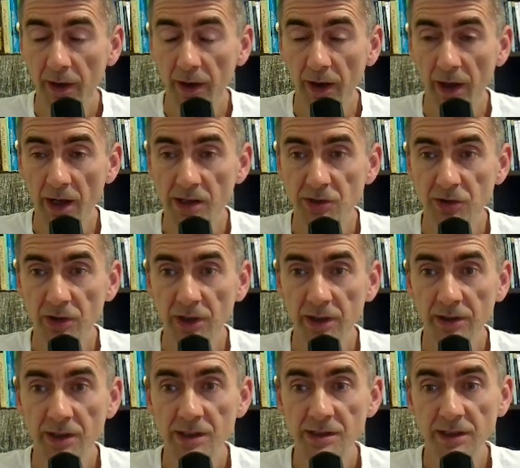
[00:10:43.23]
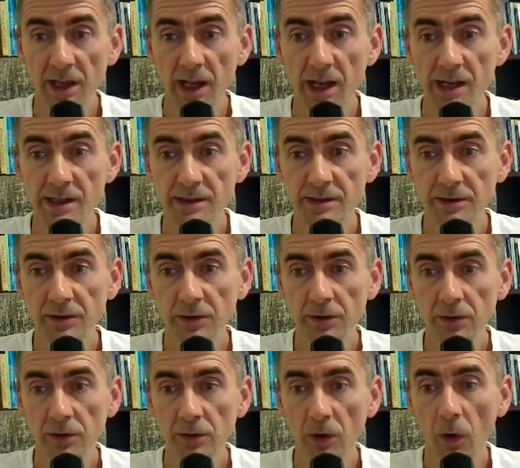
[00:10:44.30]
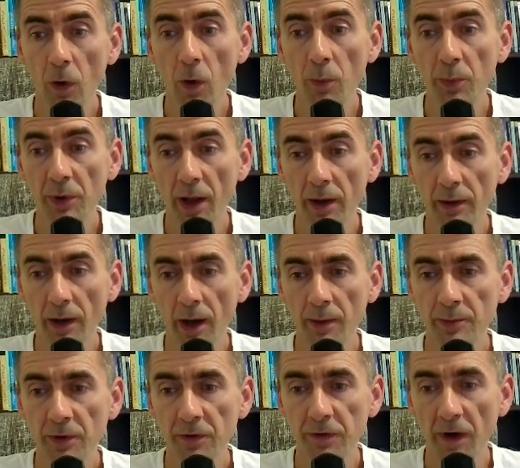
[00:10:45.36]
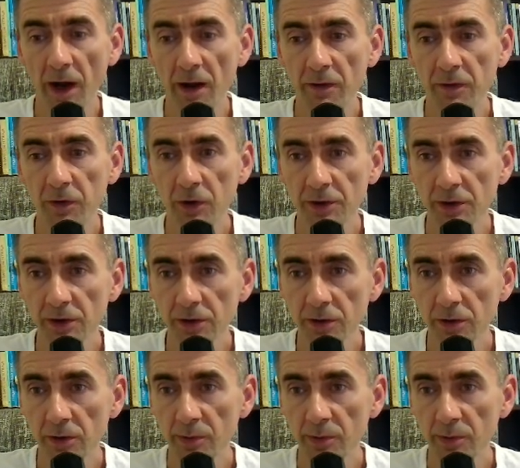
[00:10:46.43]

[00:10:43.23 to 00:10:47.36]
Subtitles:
Actually, in this case, to opening up the file for the rook,